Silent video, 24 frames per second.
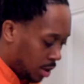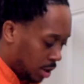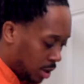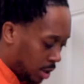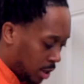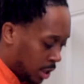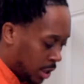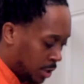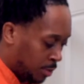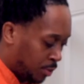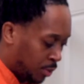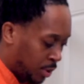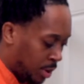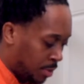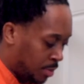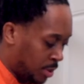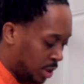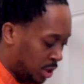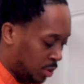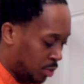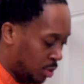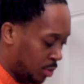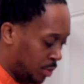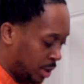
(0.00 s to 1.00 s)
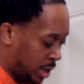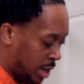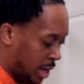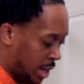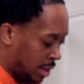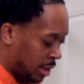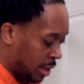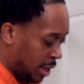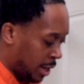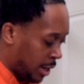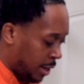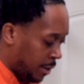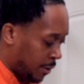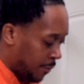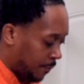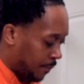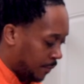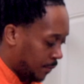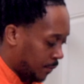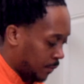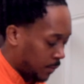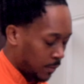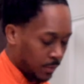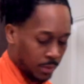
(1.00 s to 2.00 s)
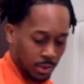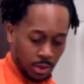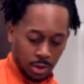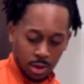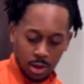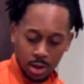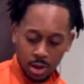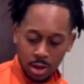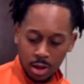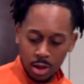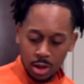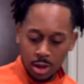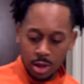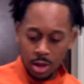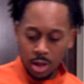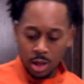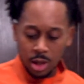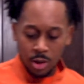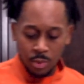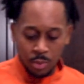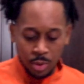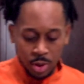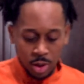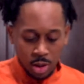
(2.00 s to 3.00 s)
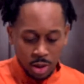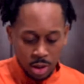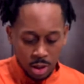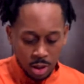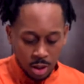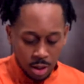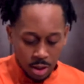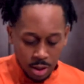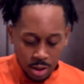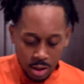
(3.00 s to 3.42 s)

That's pretty much what we got there. And we're gonna